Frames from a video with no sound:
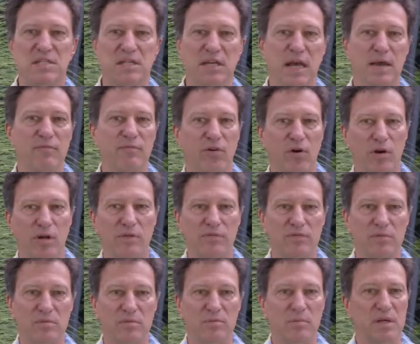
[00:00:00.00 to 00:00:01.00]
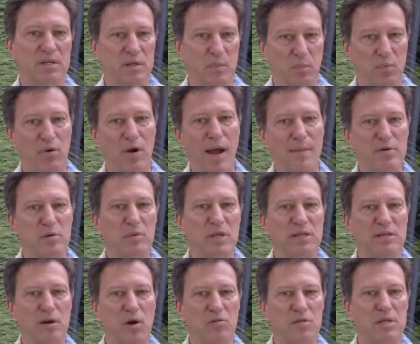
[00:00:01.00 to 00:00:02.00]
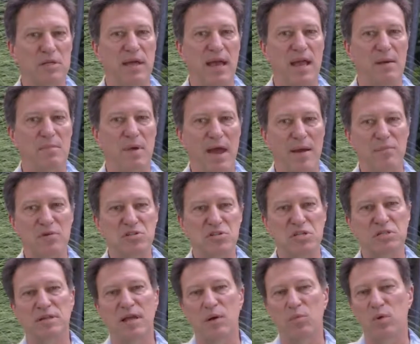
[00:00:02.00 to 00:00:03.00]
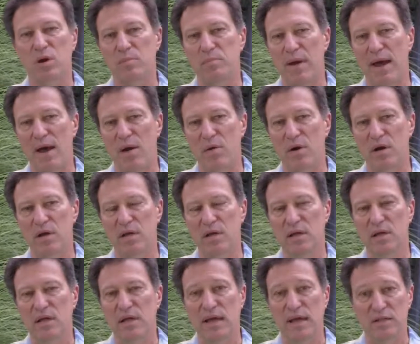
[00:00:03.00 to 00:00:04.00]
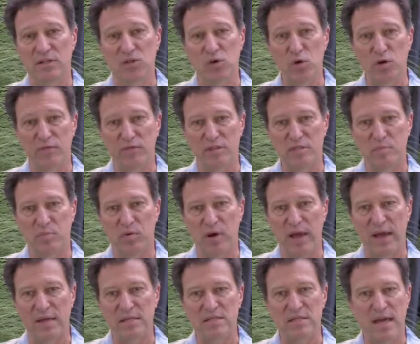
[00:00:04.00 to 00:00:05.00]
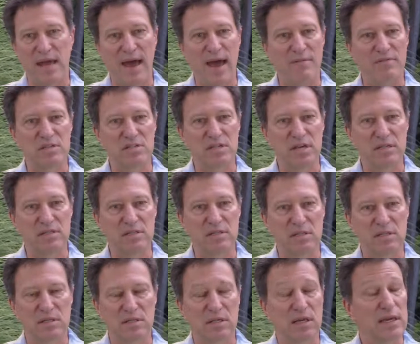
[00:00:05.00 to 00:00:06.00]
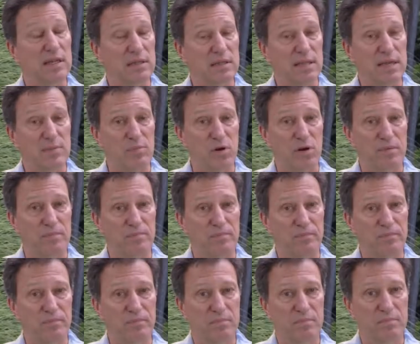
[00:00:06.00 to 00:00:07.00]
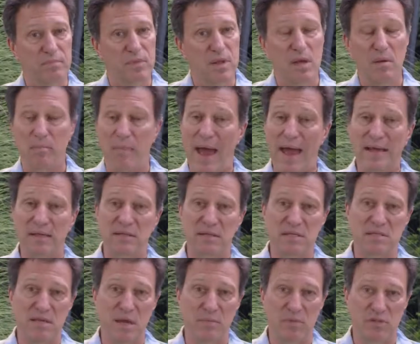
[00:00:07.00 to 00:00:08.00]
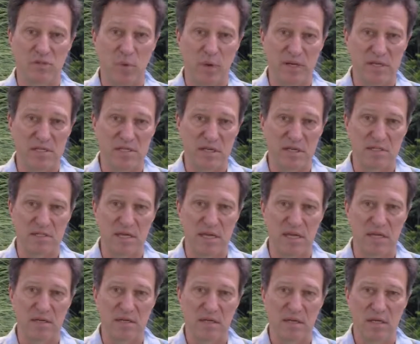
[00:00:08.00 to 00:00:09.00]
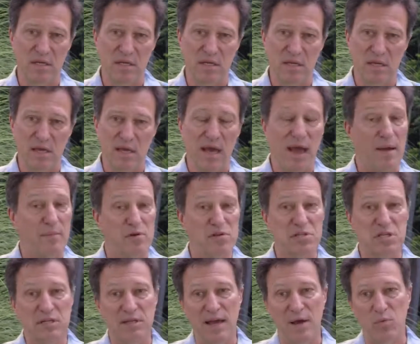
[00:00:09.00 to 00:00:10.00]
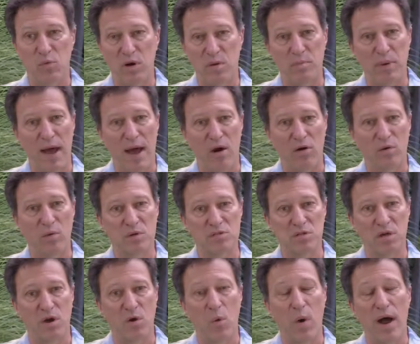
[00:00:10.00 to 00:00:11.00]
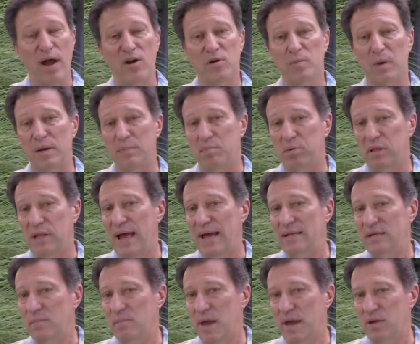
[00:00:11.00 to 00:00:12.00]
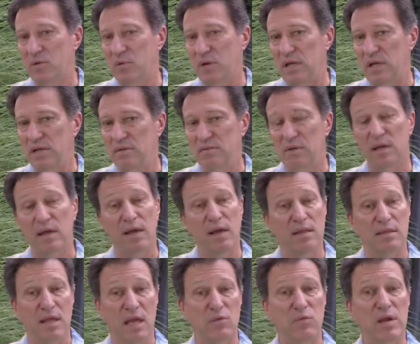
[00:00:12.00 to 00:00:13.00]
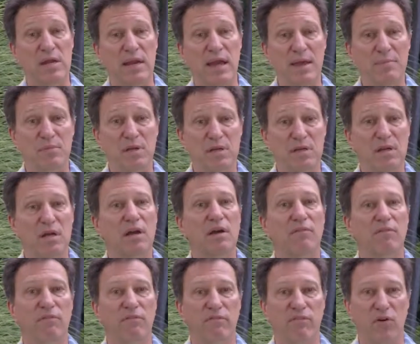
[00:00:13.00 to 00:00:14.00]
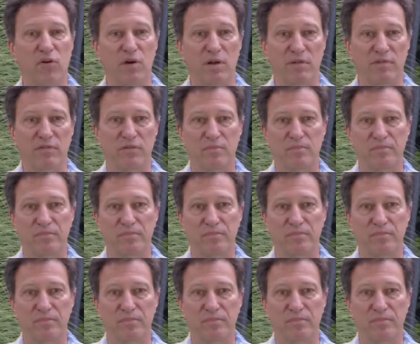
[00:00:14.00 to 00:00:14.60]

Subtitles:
the name Vertiv, but you probably know the name Emerson Network Power and two of its brands, Avocent and Liebert. Back in December 2016, Emerson Network Power was acquired by Platinum Equity, and they renamed it Vertiv.